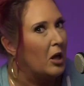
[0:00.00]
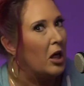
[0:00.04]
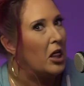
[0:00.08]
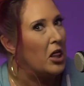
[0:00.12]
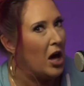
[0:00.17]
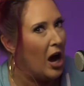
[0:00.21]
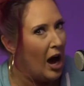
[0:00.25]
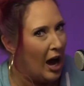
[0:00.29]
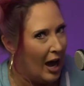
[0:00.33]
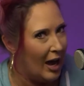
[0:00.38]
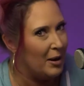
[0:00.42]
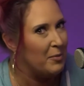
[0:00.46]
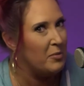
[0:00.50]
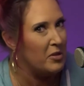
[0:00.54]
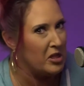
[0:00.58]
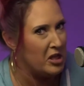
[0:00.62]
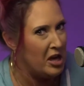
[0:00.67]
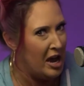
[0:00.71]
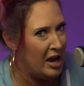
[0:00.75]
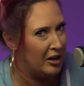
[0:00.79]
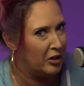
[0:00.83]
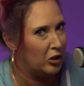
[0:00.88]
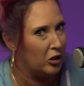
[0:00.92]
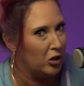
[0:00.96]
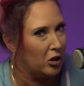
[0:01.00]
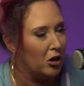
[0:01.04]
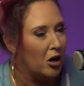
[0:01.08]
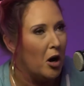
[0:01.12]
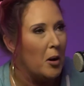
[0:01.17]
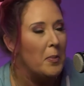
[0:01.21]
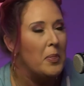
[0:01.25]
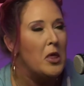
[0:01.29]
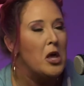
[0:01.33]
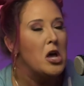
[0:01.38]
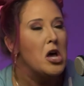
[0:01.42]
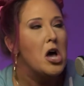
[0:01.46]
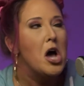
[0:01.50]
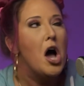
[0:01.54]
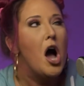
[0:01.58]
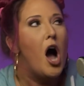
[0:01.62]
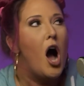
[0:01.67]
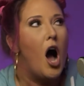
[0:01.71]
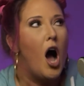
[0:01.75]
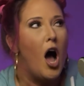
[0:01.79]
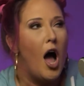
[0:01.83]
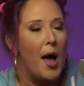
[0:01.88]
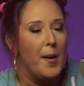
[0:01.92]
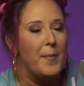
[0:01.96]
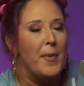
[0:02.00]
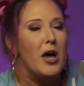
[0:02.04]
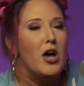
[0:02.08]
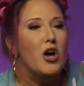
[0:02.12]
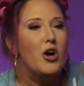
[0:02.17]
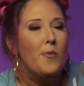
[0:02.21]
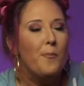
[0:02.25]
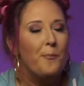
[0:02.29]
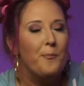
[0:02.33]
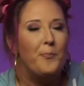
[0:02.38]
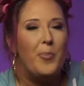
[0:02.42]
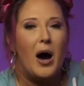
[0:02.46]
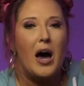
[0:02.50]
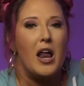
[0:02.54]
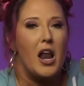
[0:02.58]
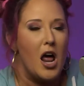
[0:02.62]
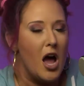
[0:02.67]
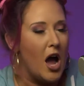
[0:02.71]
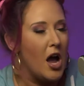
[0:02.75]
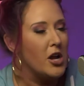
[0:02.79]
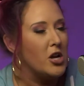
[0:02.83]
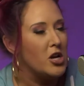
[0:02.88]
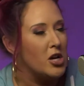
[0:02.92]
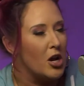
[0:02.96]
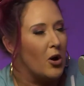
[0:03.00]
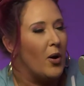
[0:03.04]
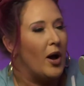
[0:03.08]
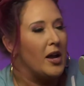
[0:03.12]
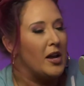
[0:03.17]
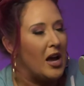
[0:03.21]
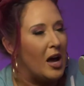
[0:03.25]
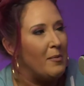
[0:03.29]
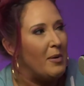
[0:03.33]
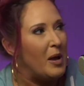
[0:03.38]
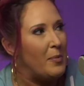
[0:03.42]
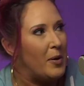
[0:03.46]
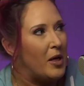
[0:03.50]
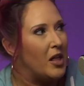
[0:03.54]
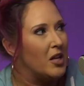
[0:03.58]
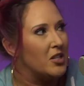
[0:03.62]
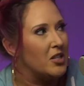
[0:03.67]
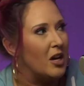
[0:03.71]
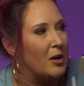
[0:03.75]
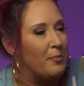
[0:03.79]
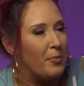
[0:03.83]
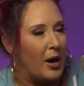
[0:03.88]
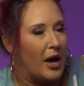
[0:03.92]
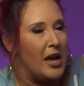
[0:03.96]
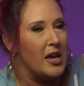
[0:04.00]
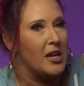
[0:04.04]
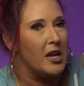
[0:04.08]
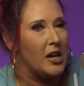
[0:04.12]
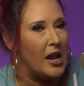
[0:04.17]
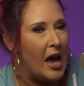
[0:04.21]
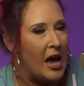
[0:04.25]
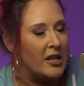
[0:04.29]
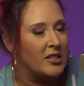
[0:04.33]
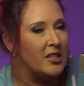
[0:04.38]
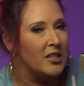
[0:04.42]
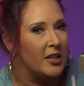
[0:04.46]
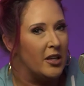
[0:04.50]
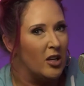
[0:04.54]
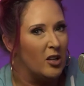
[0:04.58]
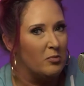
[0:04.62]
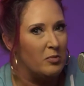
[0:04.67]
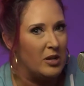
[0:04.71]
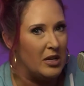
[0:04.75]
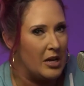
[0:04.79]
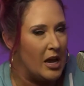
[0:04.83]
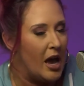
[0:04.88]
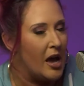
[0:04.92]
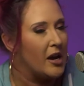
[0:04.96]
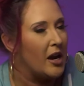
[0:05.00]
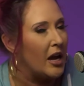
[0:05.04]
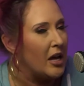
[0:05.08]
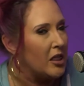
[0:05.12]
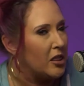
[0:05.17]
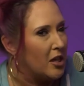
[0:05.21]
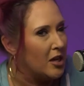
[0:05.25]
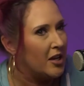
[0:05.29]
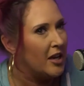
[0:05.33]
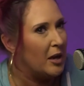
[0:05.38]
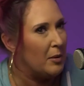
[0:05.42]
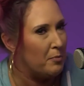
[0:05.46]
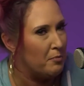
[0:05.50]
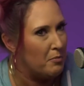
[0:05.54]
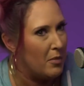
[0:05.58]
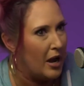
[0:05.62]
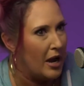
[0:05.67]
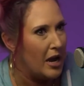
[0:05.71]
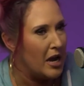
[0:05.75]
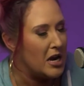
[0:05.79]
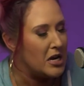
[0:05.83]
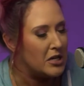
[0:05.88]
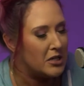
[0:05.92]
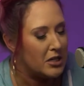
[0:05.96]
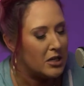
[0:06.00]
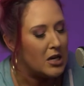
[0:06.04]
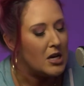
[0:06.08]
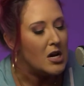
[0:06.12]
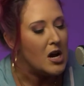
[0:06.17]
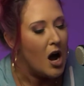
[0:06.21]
I'm that girl. But I got my Peloton bike. It hasn't killed me yet. I think it might.